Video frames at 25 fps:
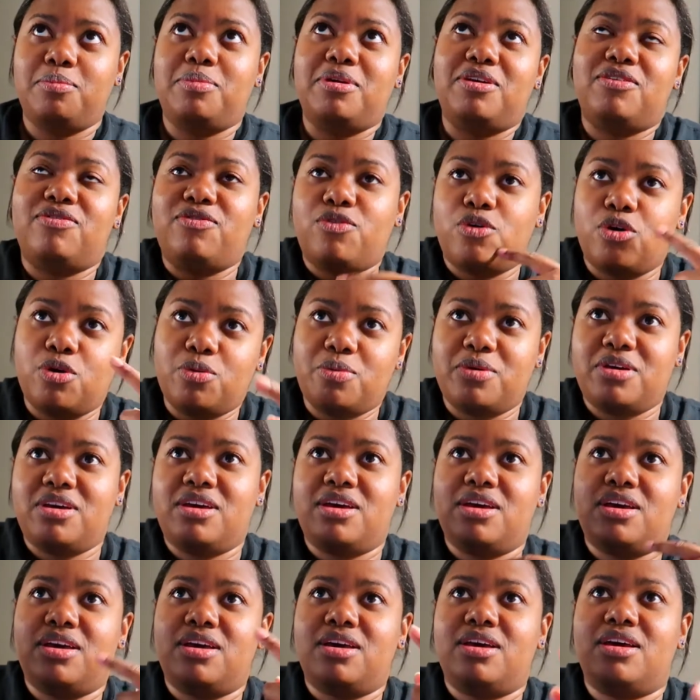before
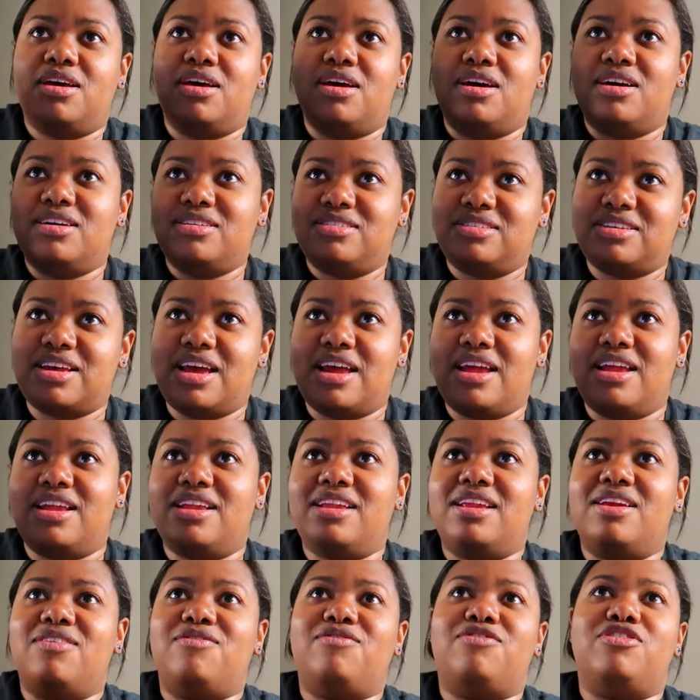we
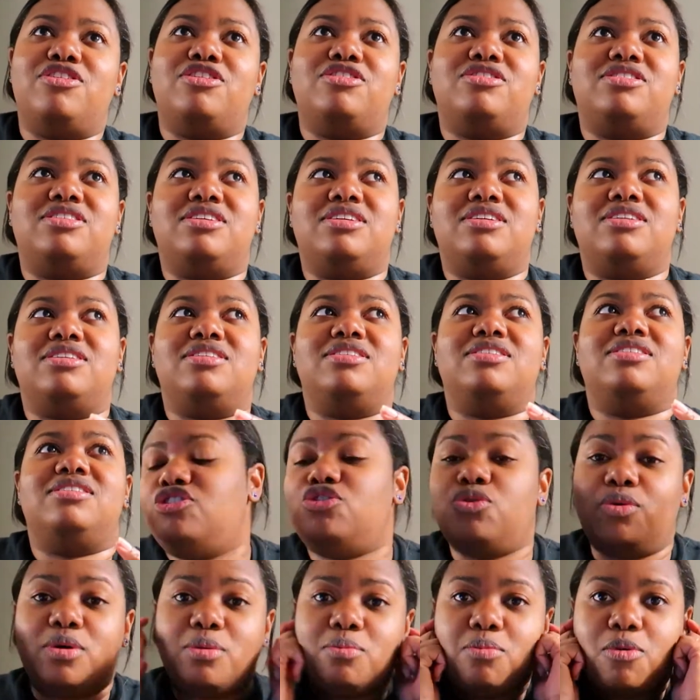ascend versus
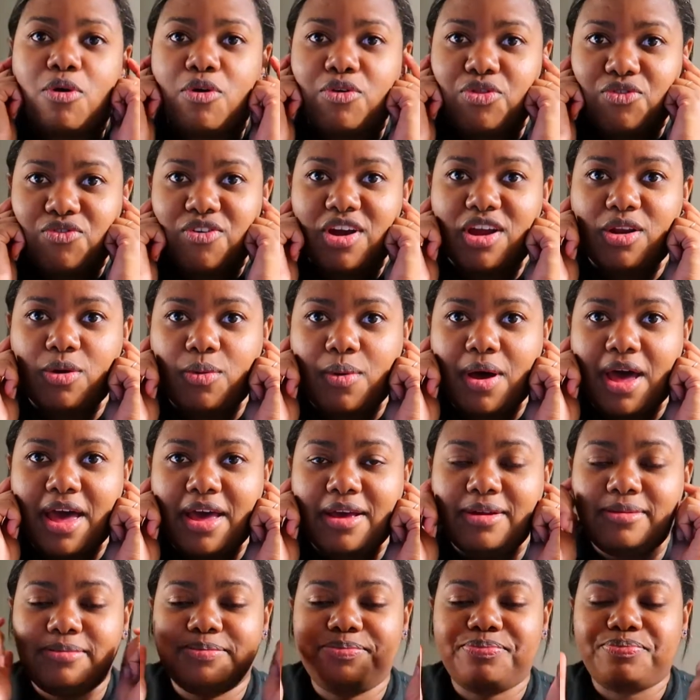doing both right
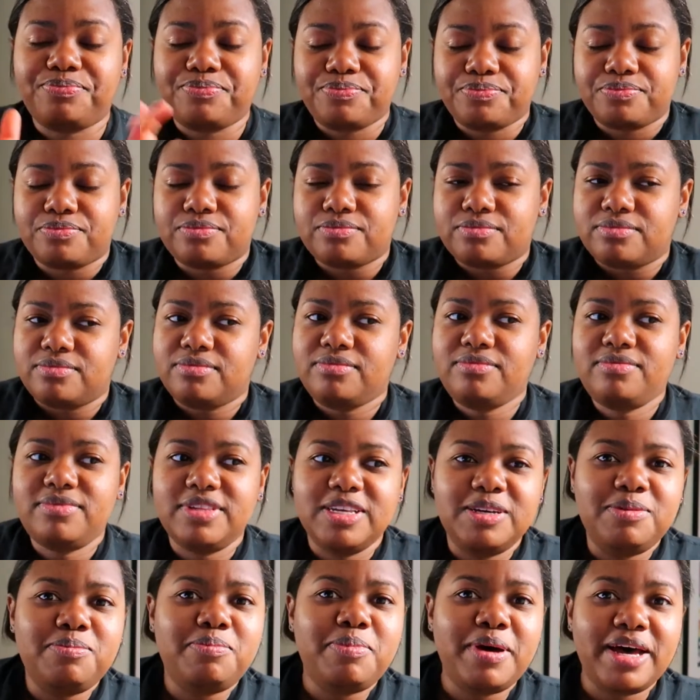away.
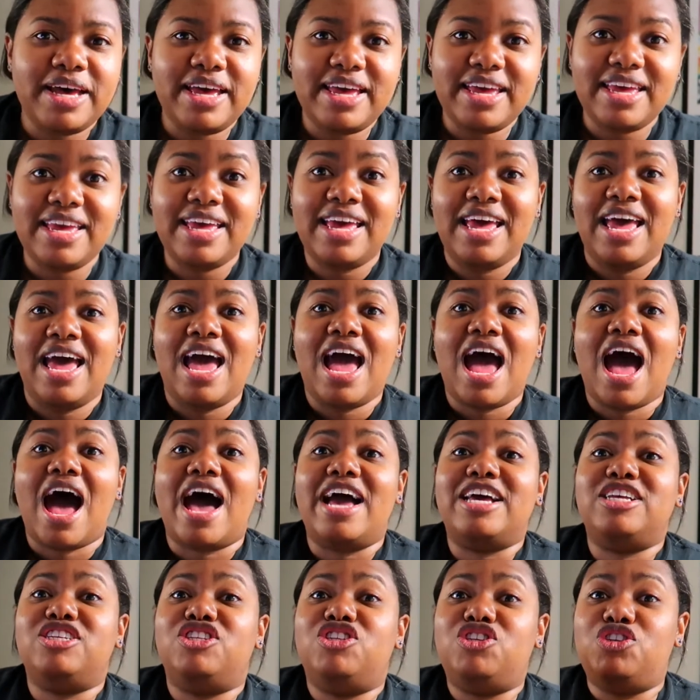But
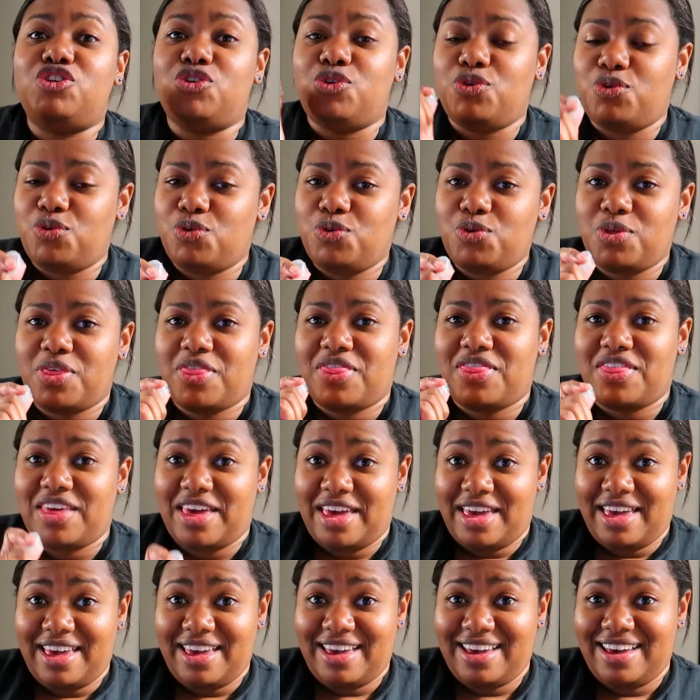I do
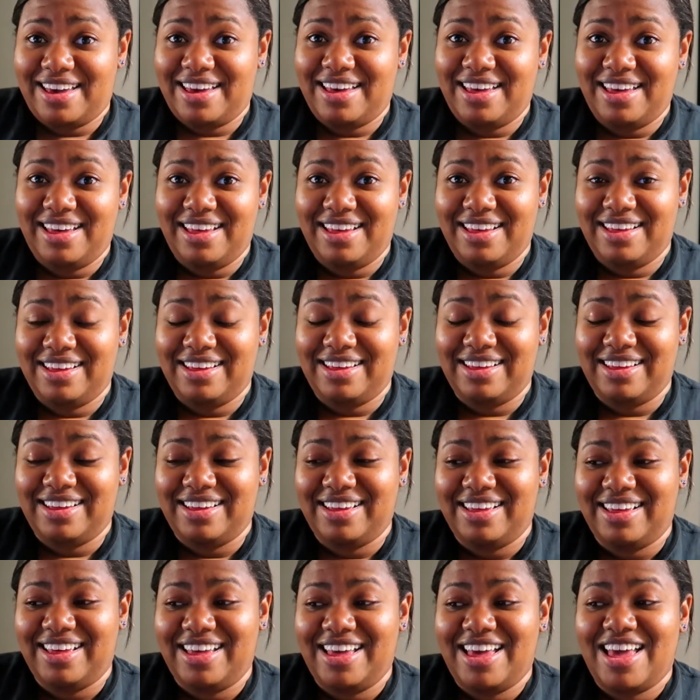think,
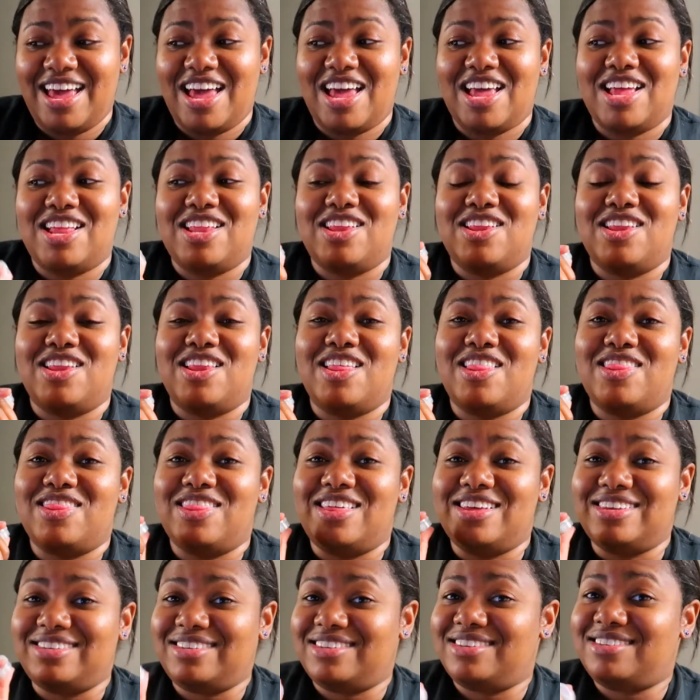
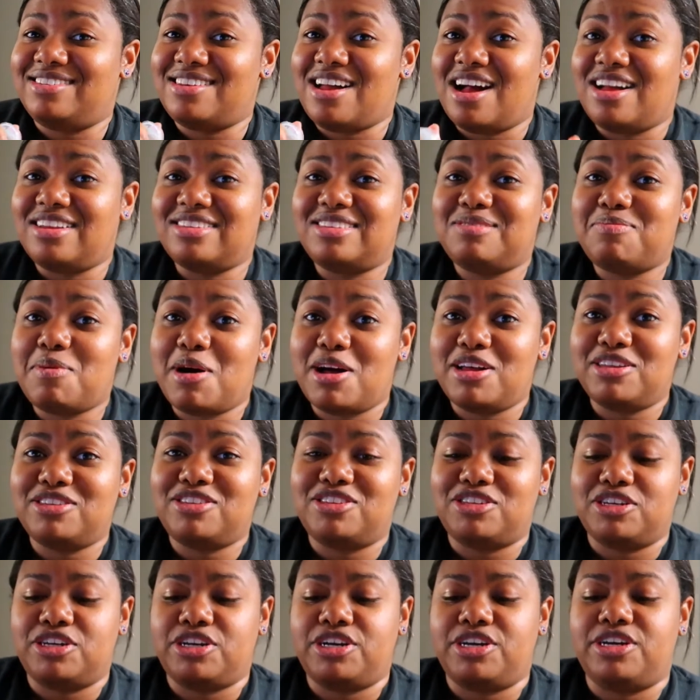this is not
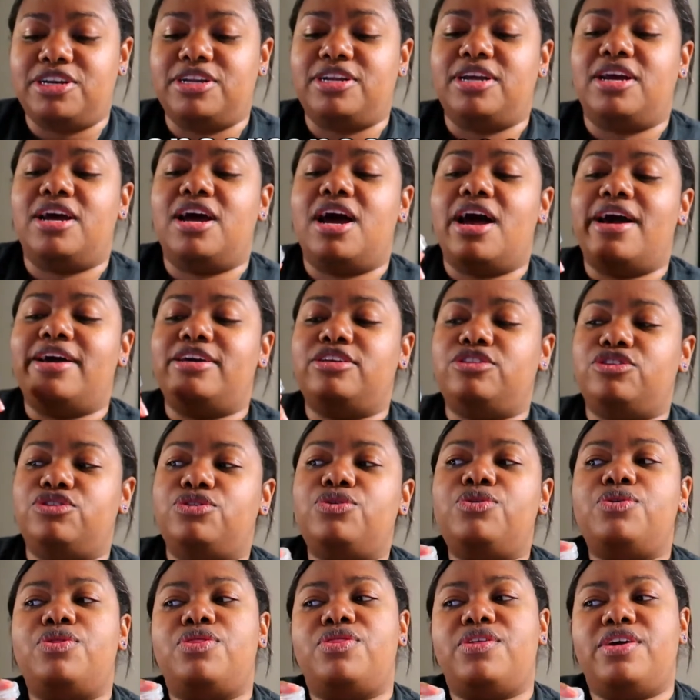sponsored, I
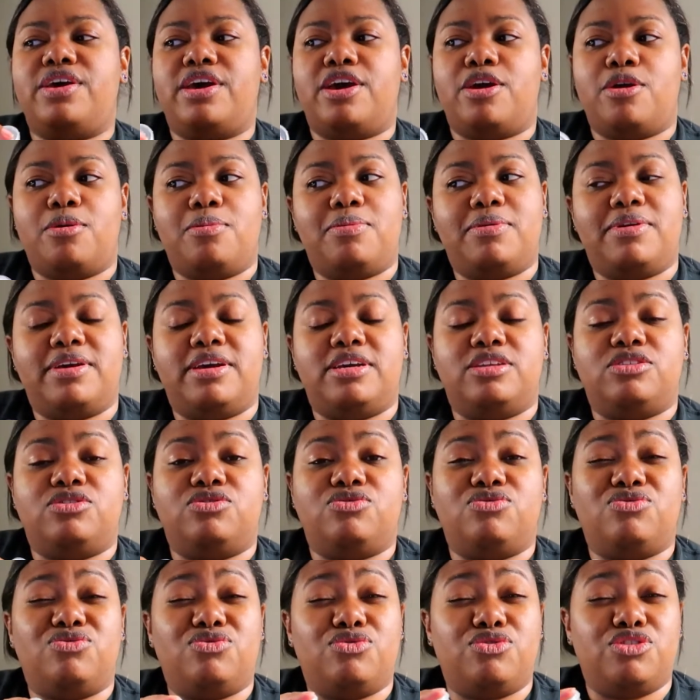do think earplanes
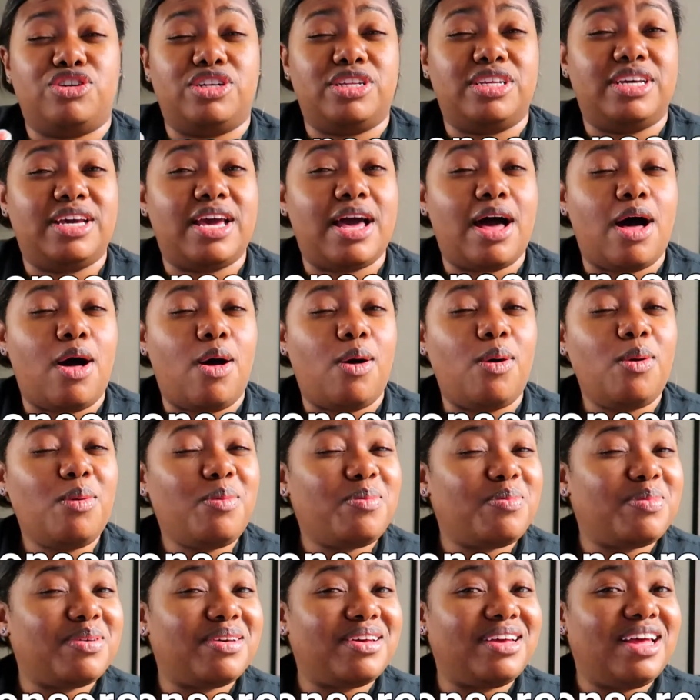really
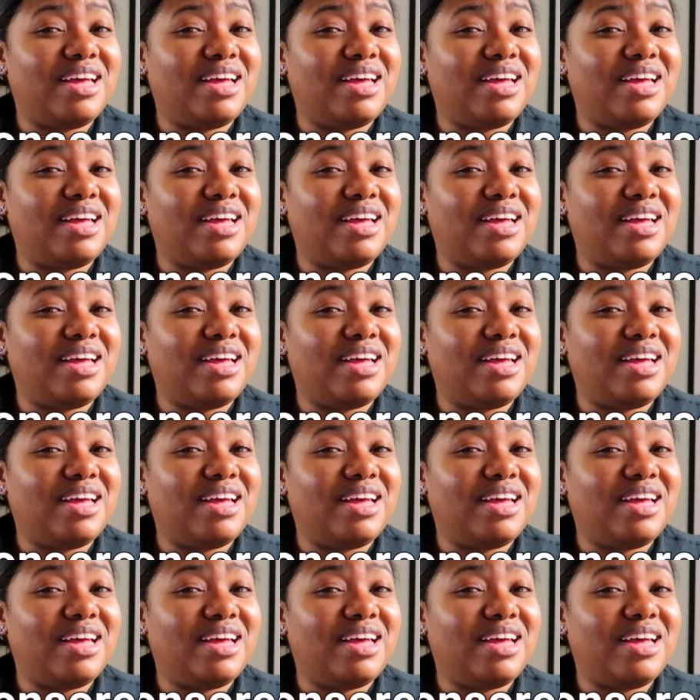help.